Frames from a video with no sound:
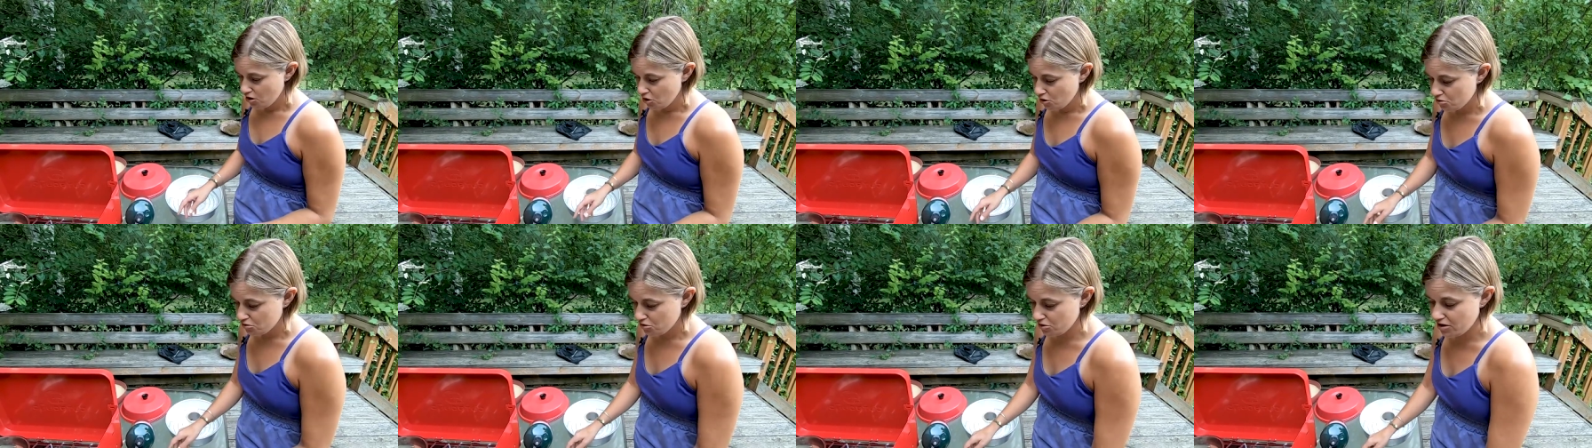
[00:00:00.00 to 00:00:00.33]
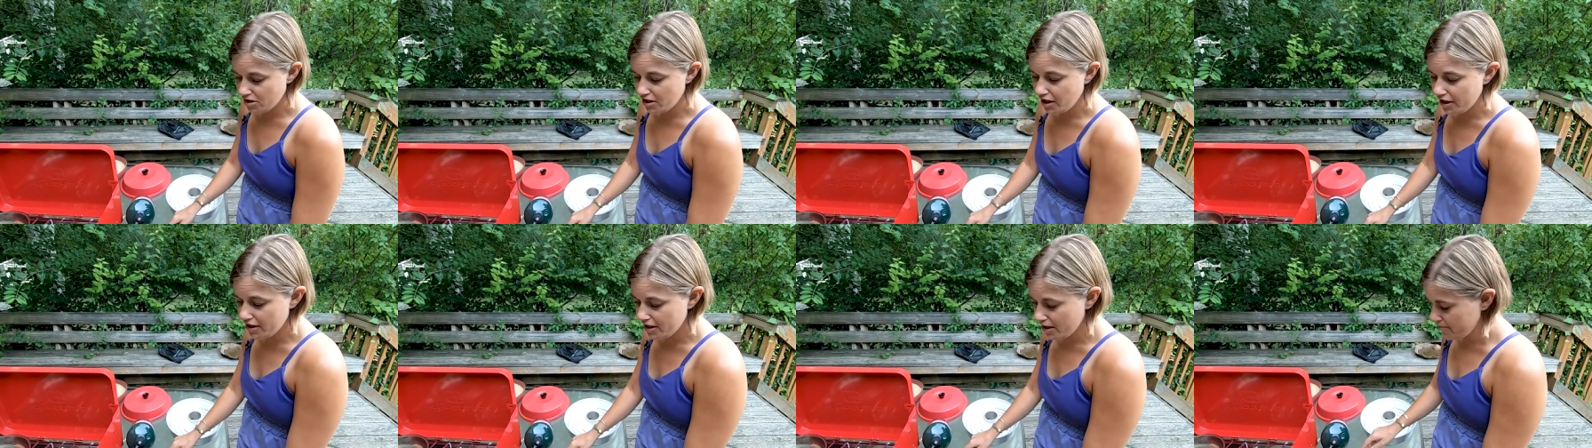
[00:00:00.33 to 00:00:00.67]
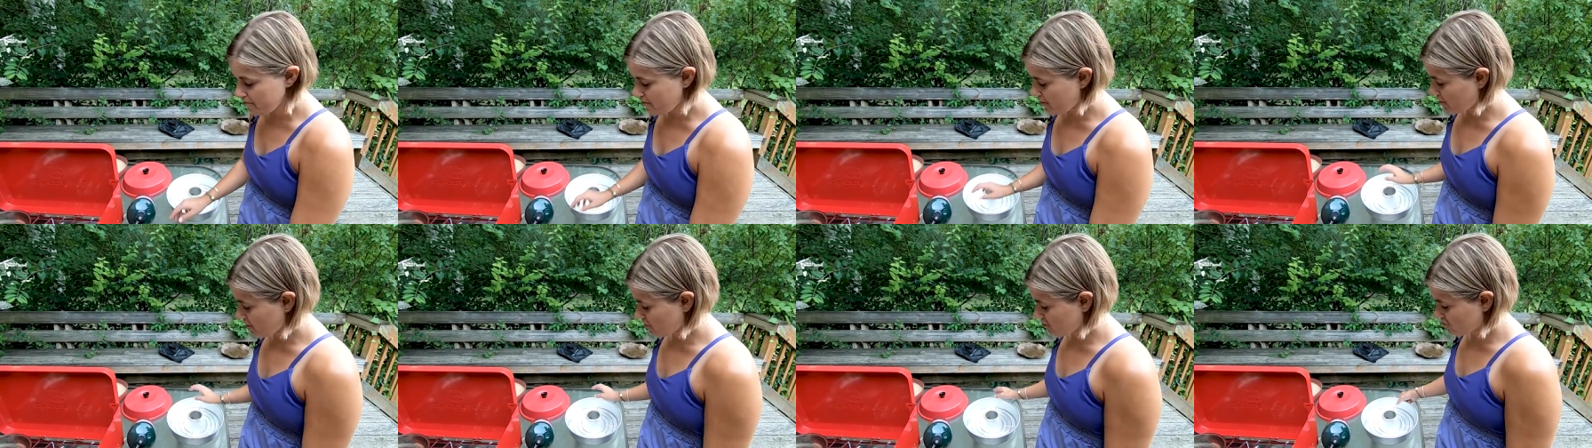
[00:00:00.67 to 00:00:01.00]
So tonight I'm
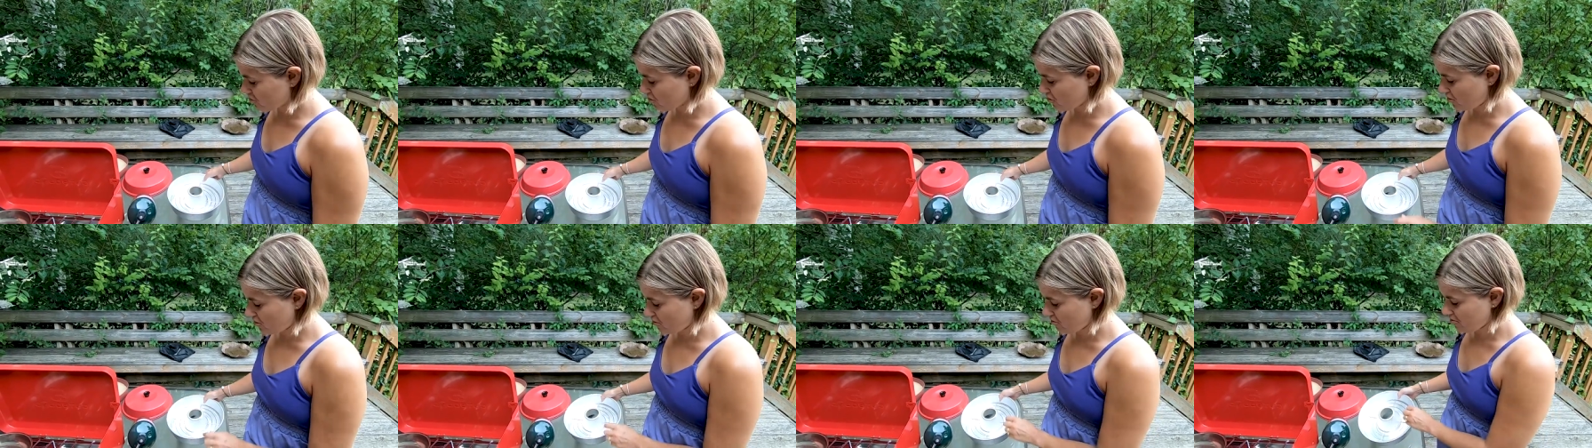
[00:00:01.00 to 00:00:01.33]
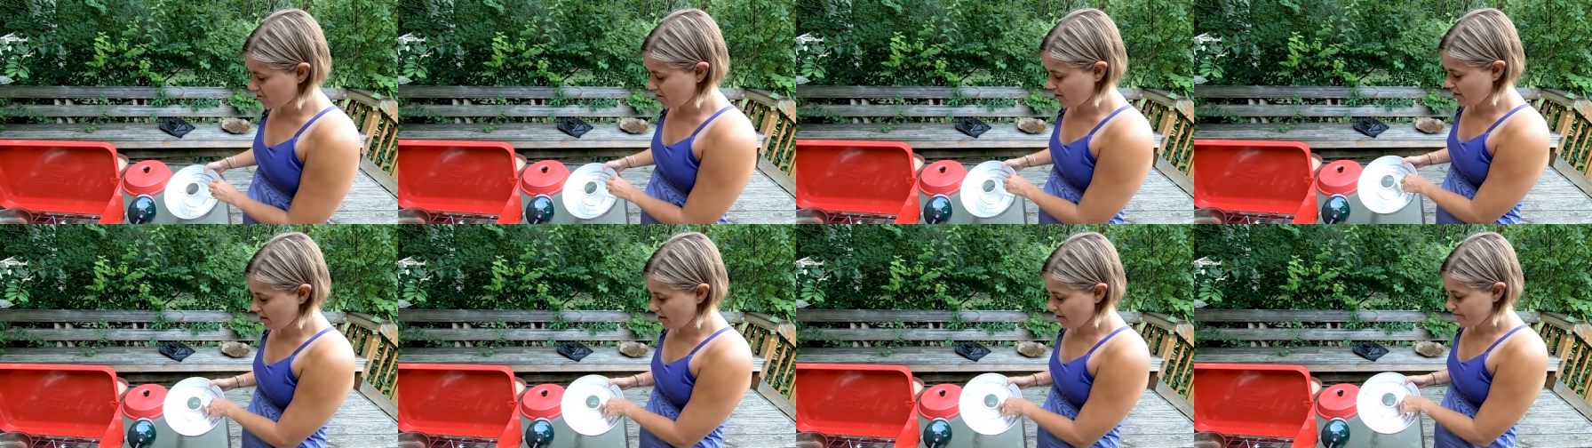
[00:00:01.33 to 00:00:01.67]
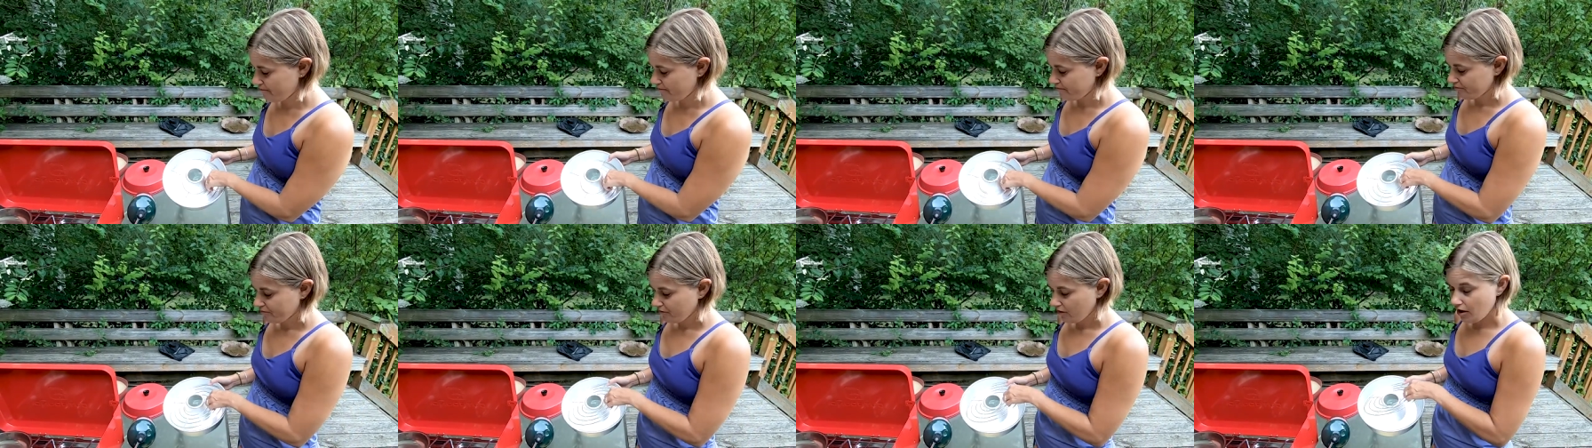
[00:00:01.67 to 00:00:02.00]
making sure that
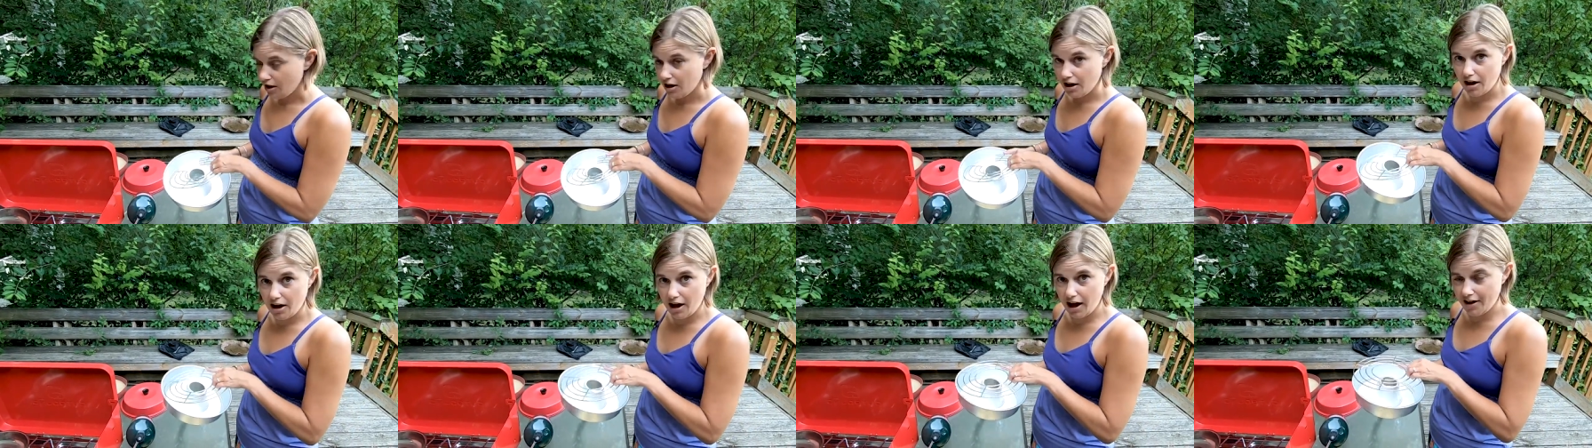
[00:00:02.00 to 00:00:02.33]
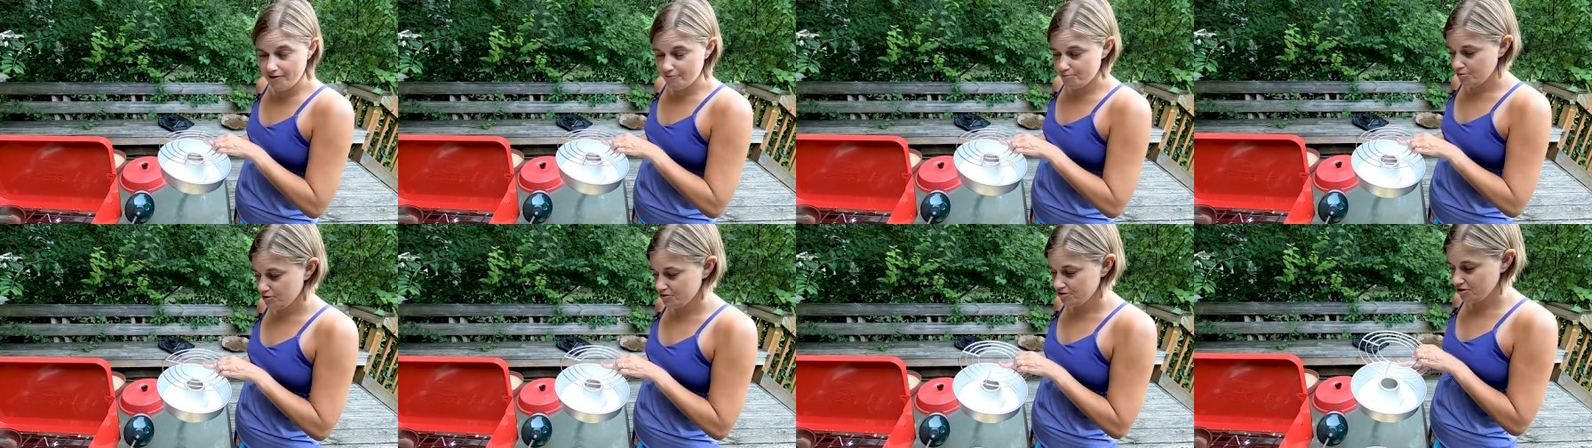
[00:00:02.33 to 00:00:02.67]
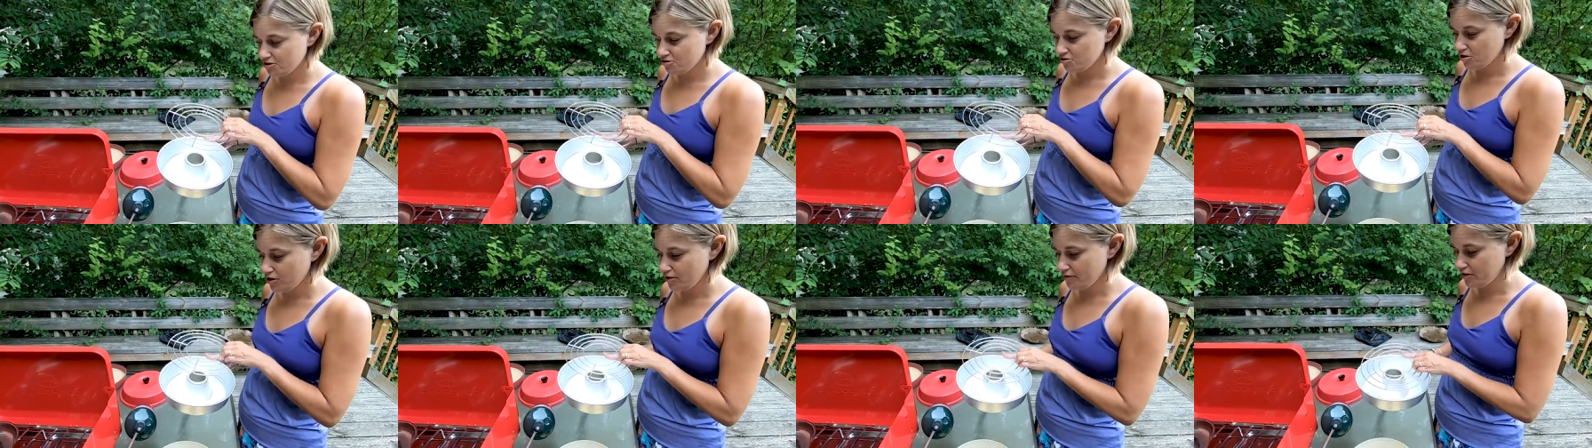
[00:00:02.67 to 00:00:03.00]
I've put the
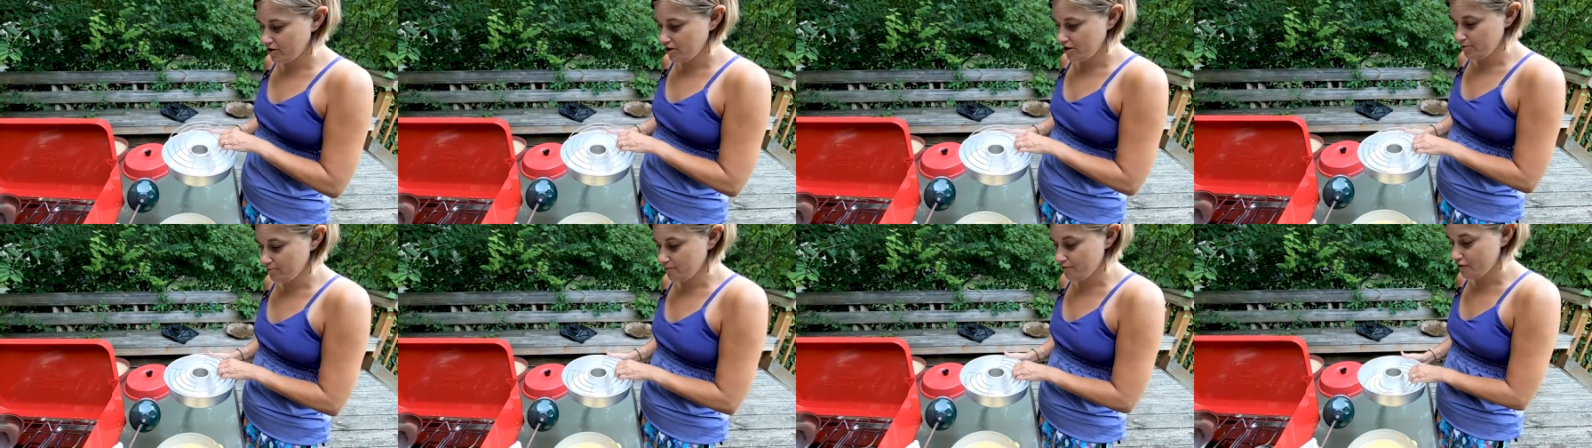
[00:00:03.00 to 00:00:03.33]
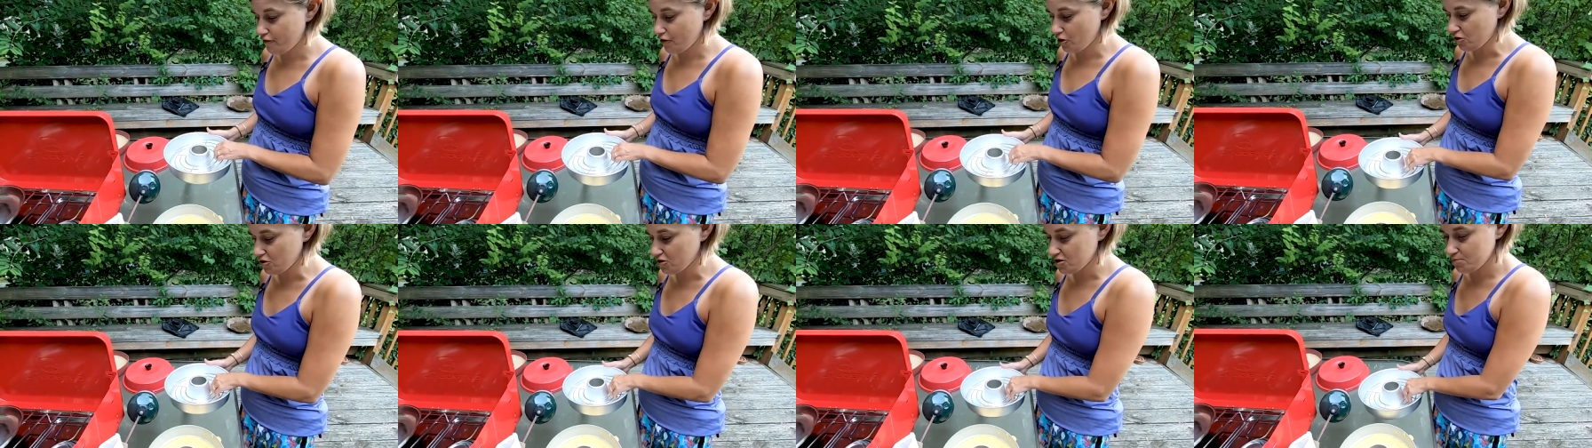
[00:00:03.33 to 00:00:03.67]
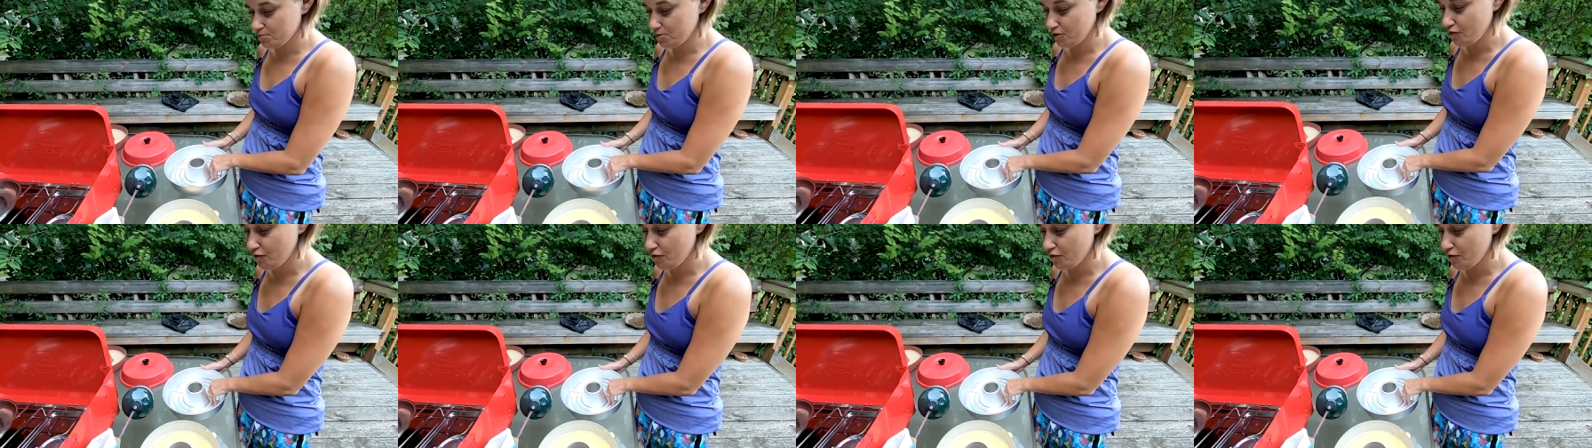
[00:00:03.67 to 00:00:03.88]
trivet in first